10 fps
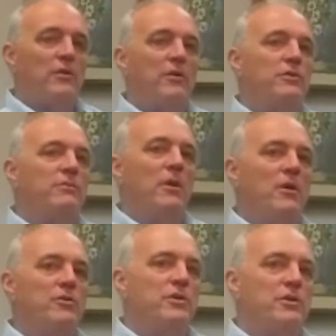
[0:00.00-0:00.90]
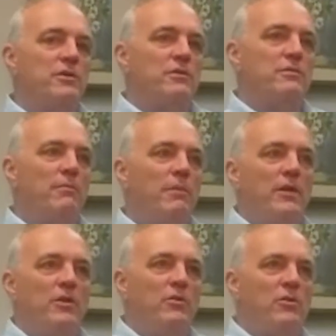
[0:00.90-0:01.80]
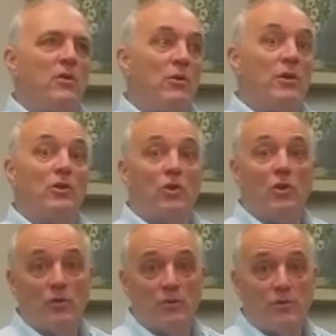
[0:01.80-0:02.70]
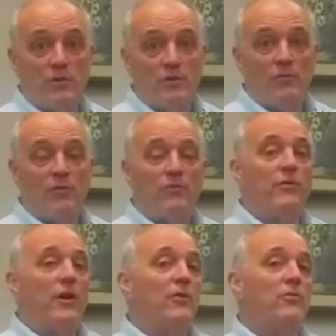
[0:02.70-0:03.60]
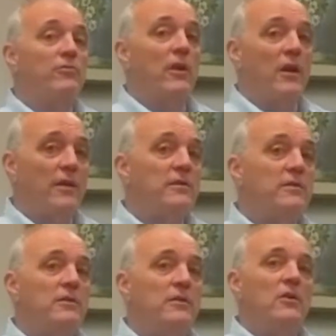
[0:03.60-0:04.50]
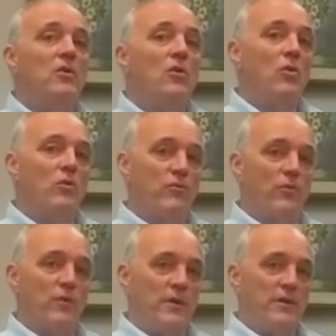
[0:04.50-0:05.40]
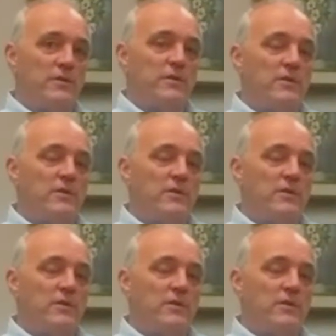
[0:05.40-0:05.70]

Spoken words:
Those emotions make you go on alert for fight or flight or freeze.